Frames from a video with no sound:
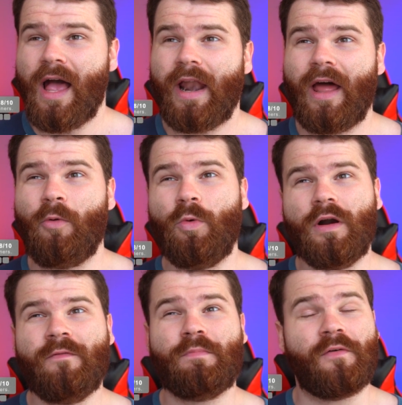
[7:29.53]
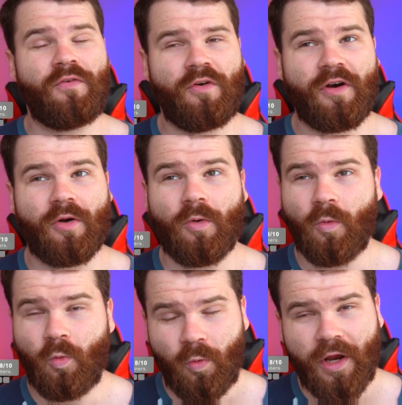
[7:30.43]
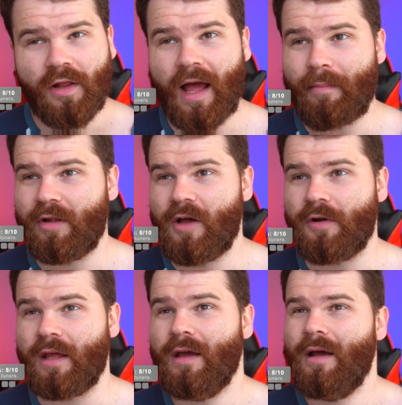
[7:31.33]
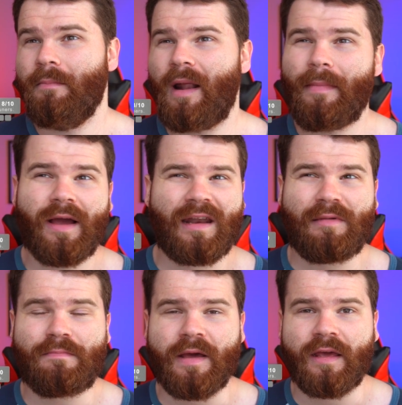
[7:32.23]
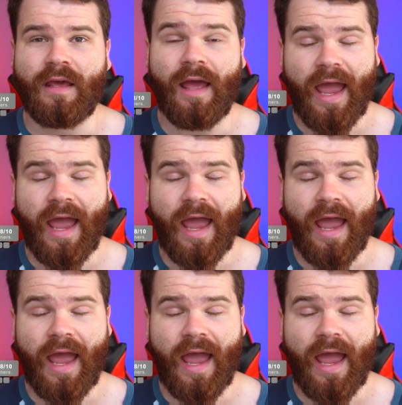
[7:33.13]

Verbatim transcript: and I would have preferred real abalone, but I'm not gonna be picky.